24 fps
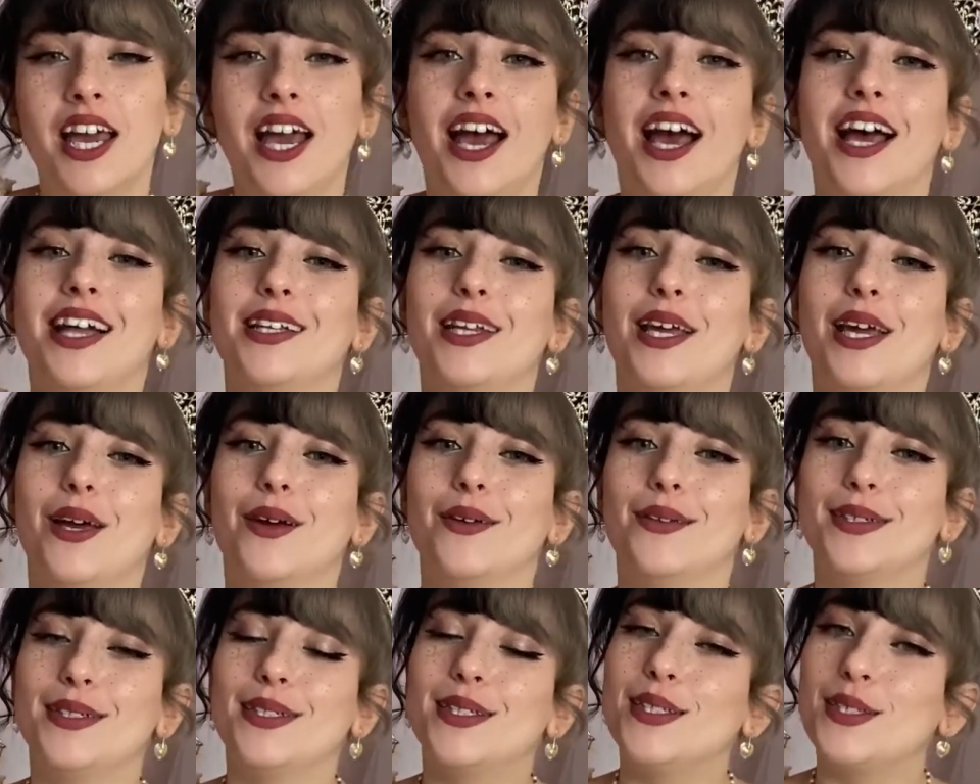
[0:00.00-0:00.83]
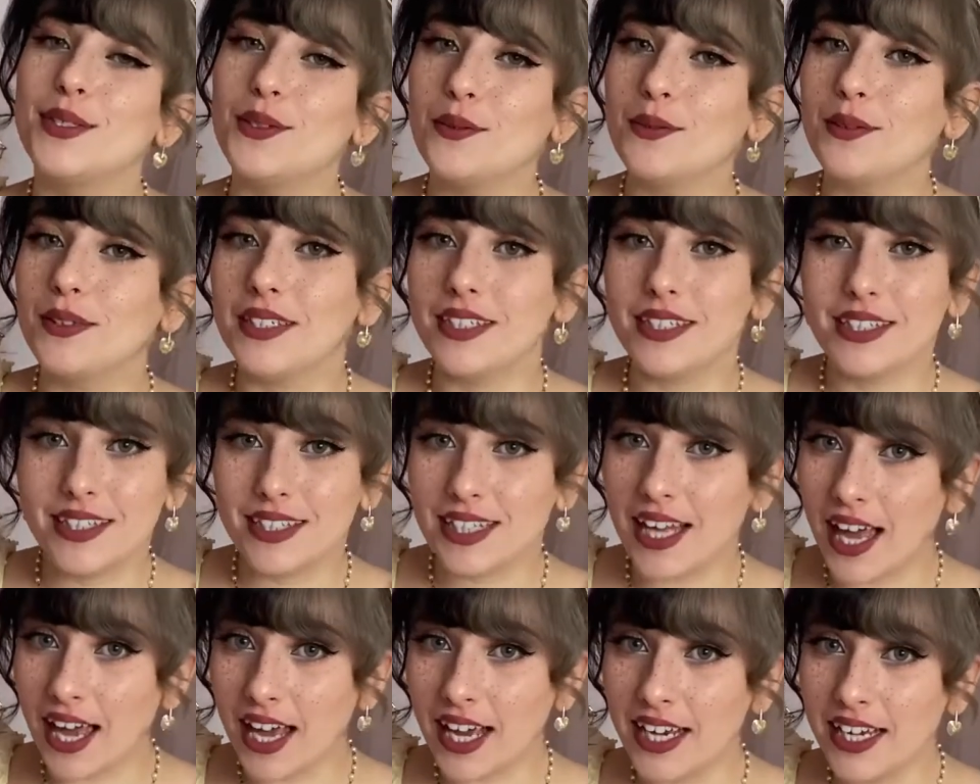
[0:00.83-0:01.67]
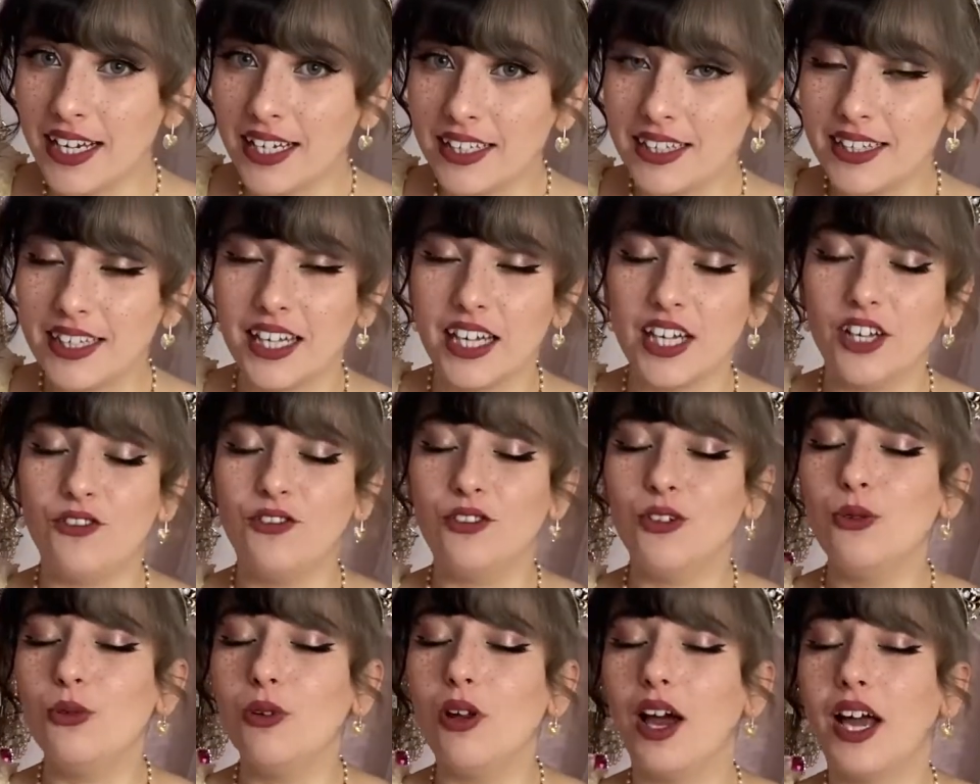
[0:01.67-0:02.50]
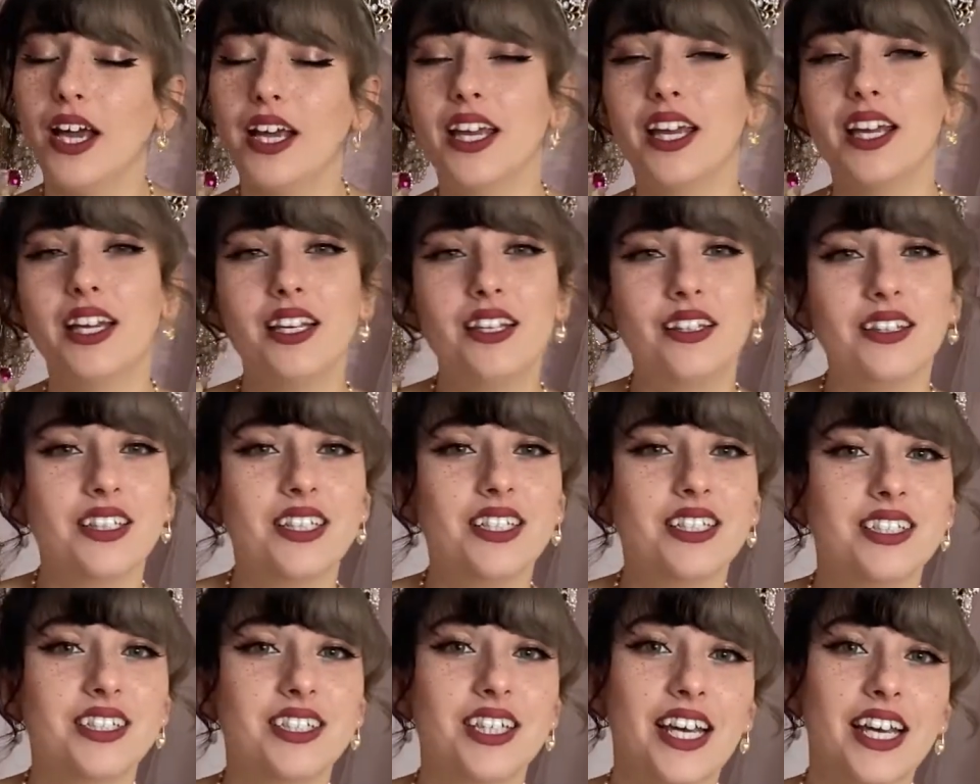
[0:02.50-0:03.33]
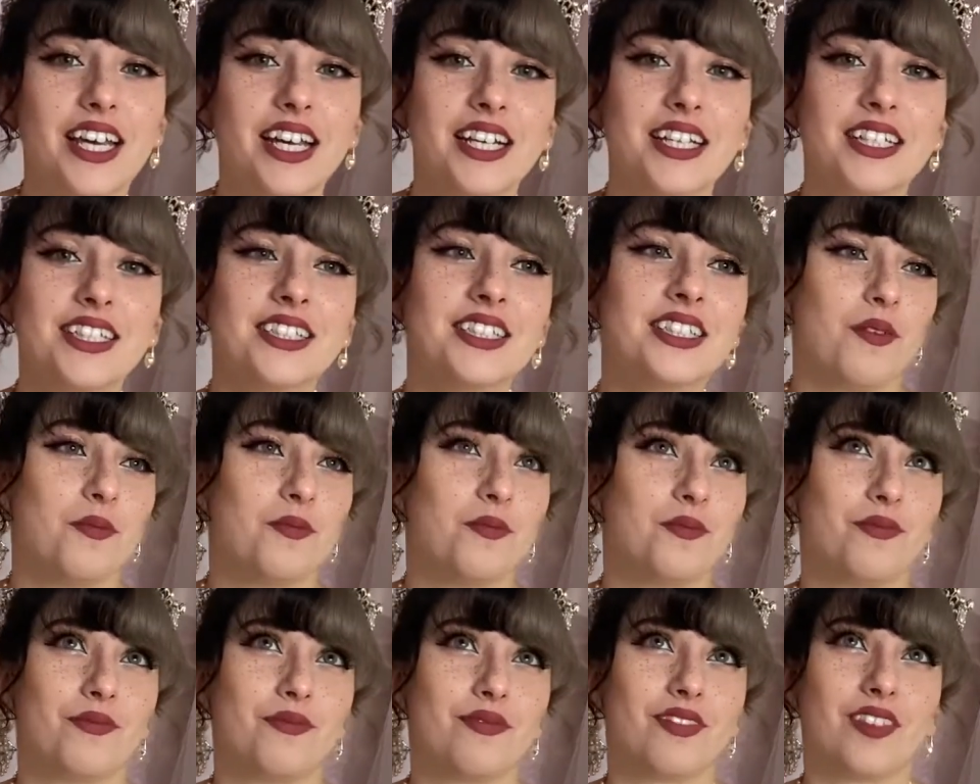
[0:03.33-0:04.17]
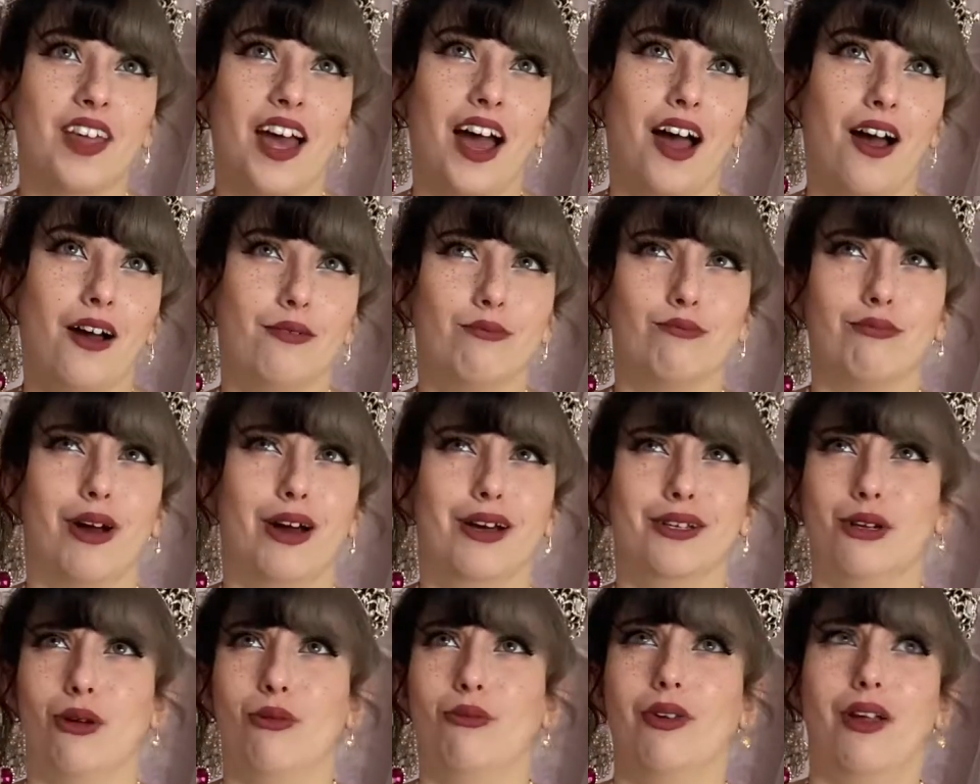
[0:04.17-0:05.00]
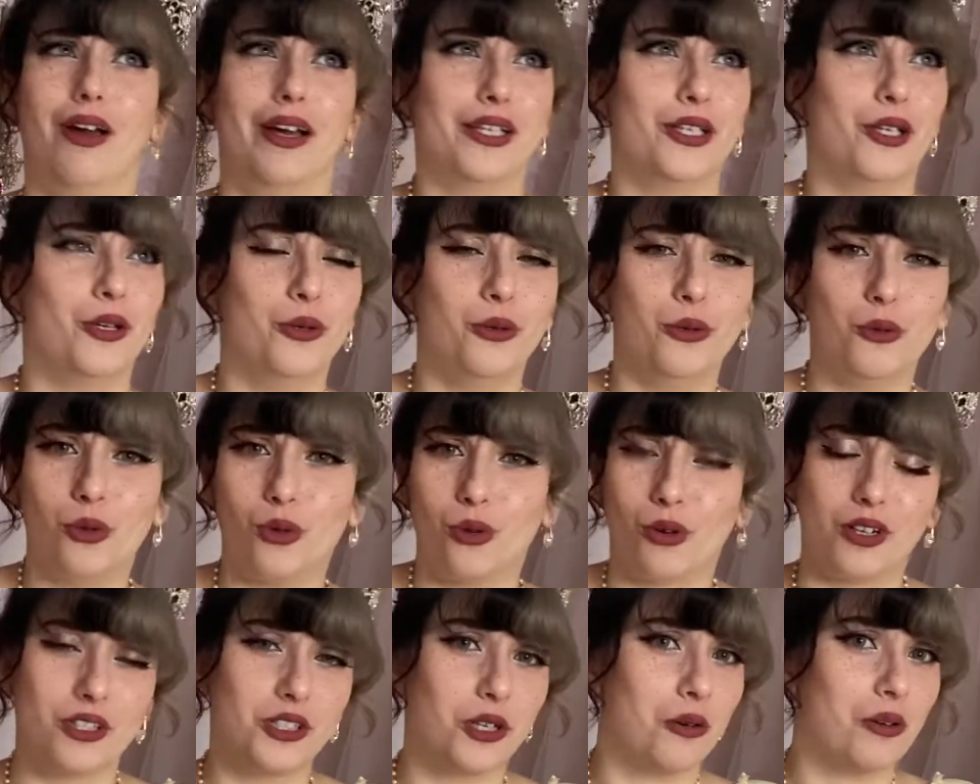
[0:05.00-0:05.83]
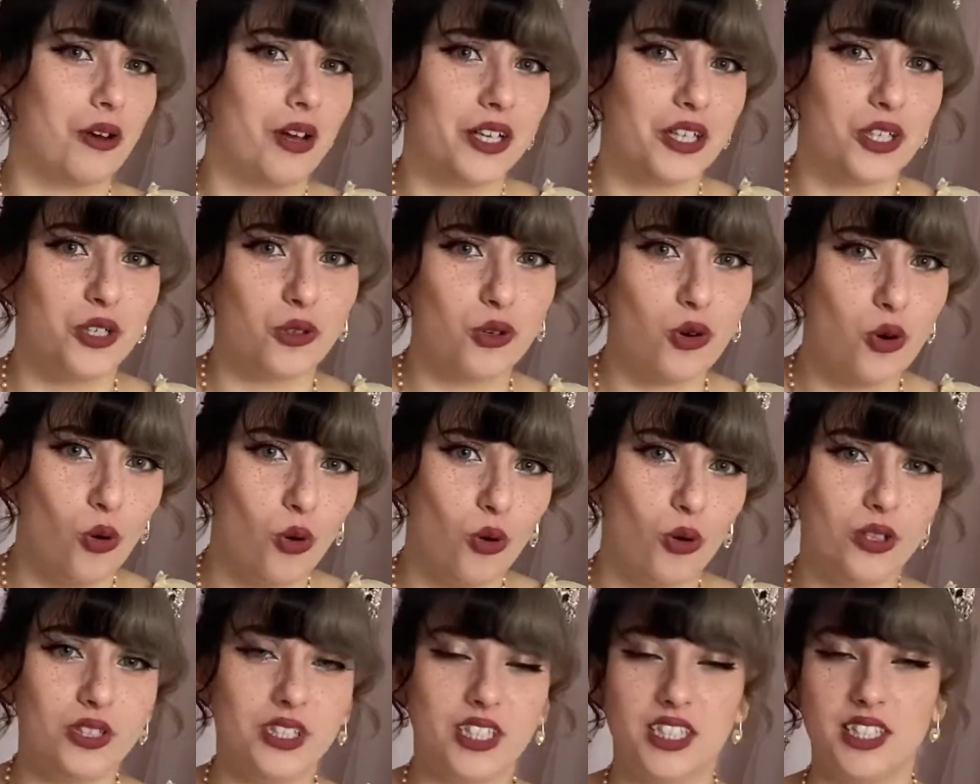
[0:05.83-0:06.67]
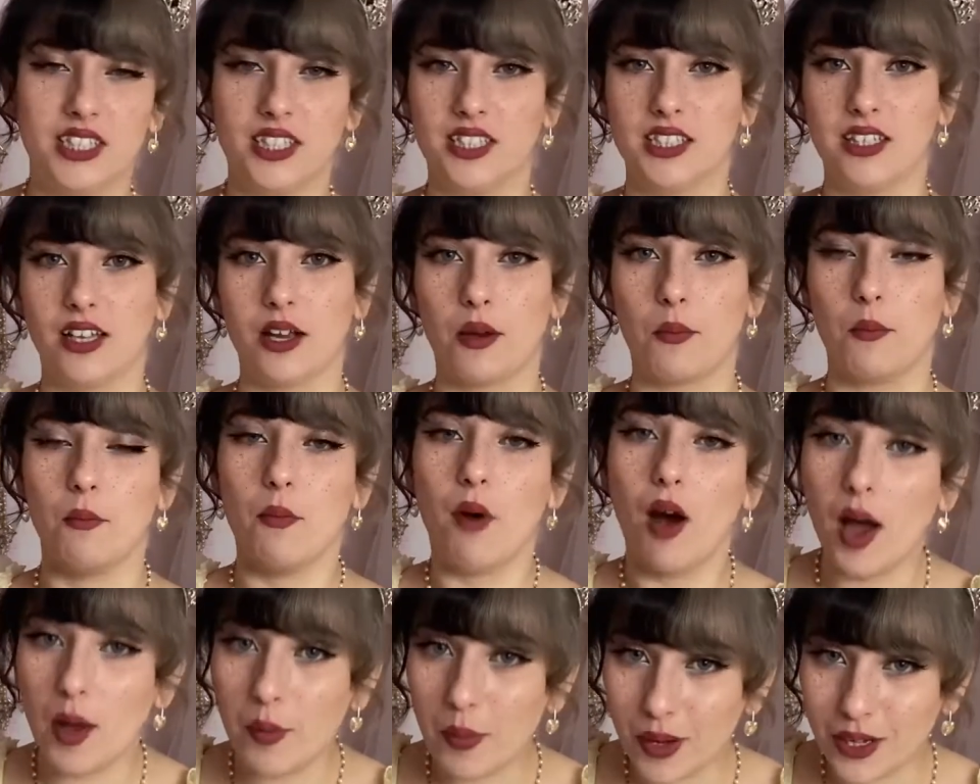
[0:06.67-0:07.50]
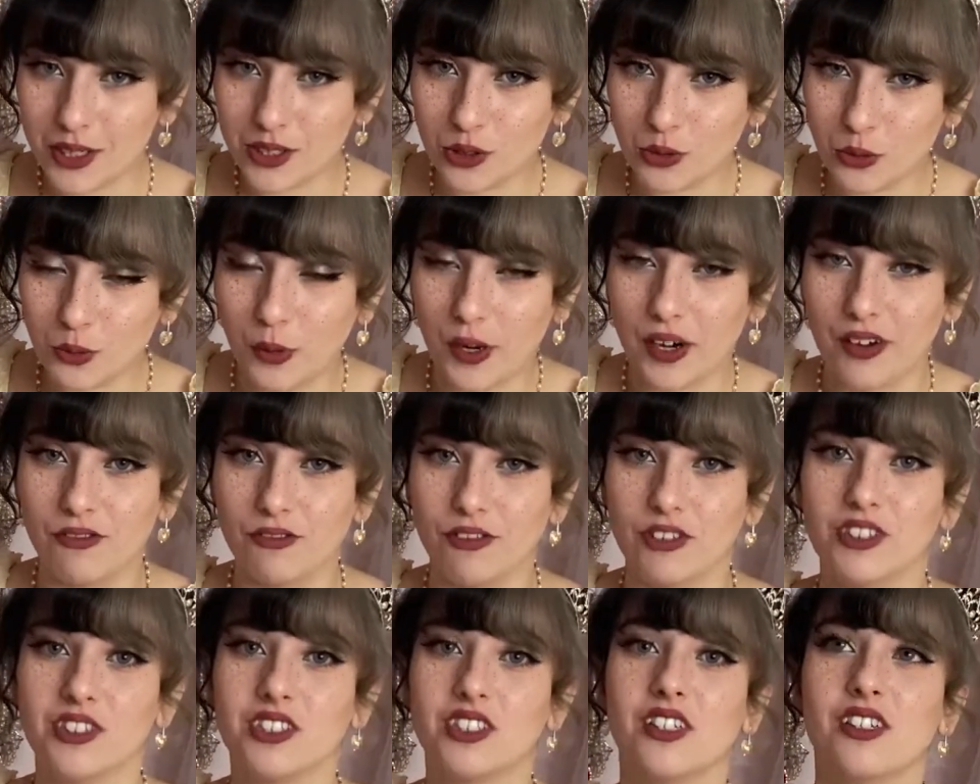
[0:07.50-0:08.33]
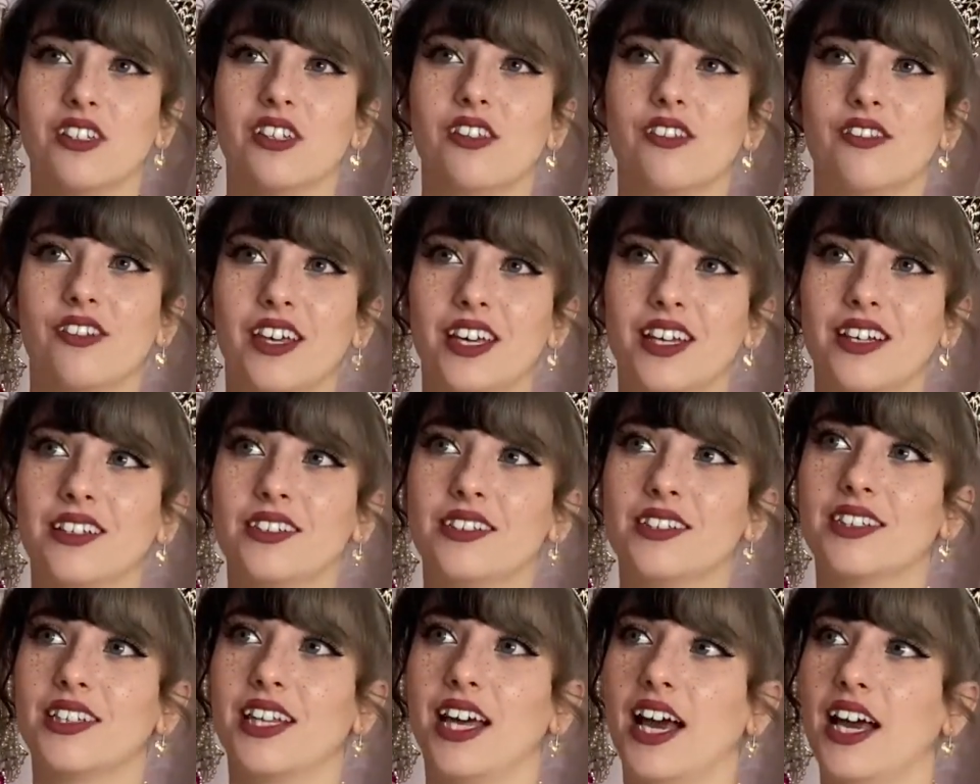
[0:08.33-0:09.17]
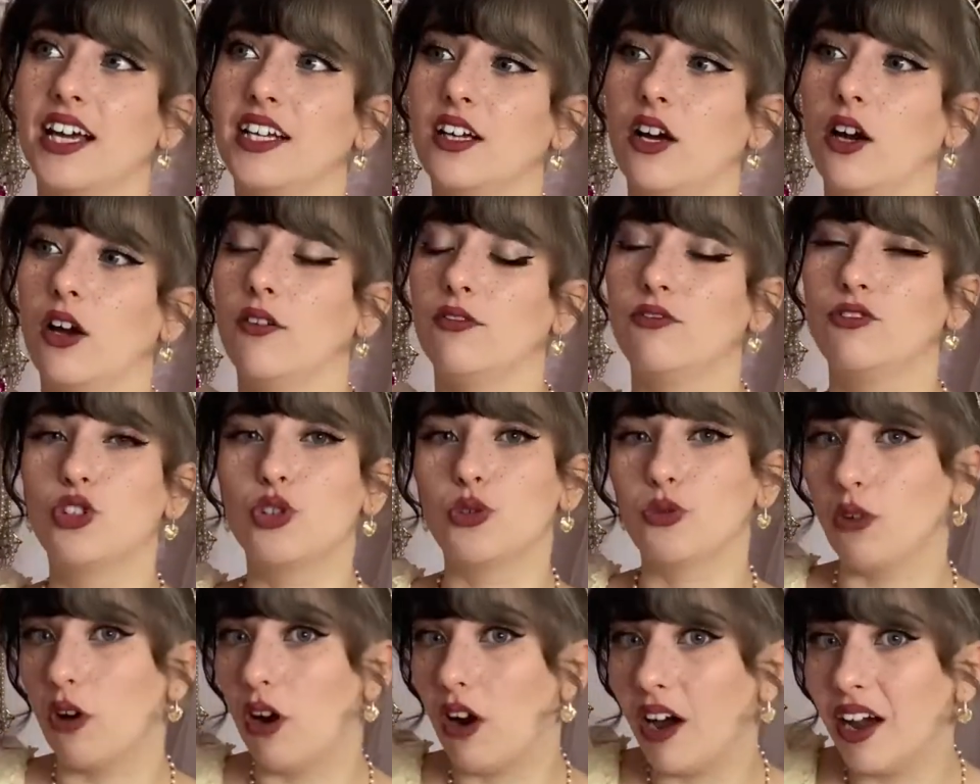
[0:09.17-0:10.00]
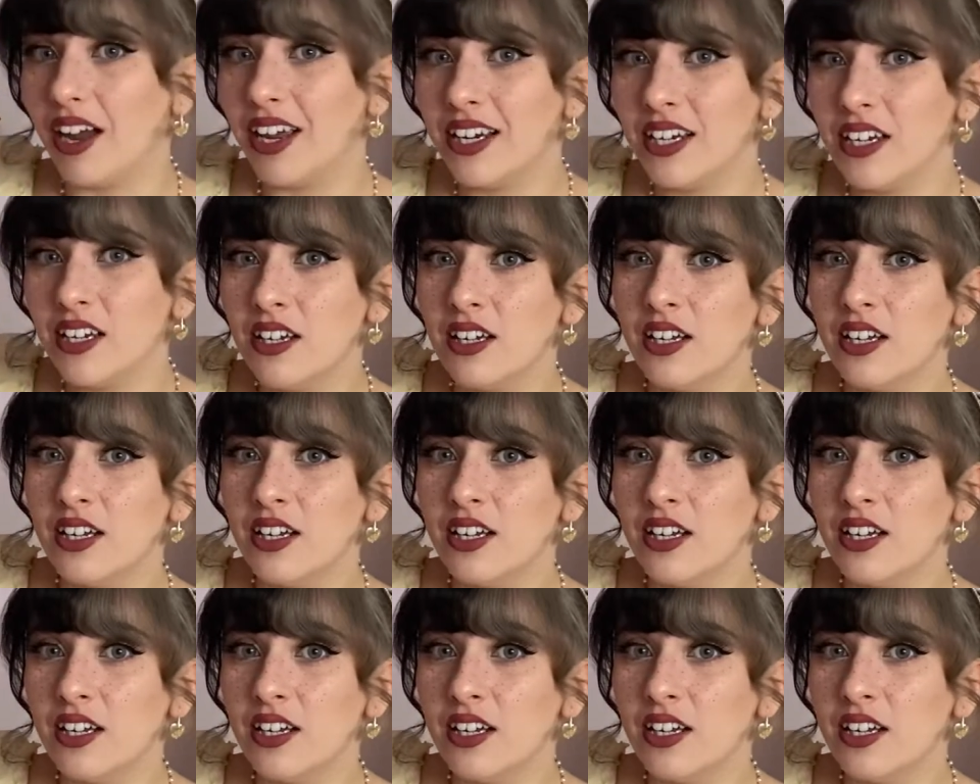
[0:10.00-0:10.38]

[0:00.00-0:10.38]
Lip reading: And now this is not to say that if you like any of these things that I don't like you or I don't like your cord. This is like my personal preference and the things that I've tried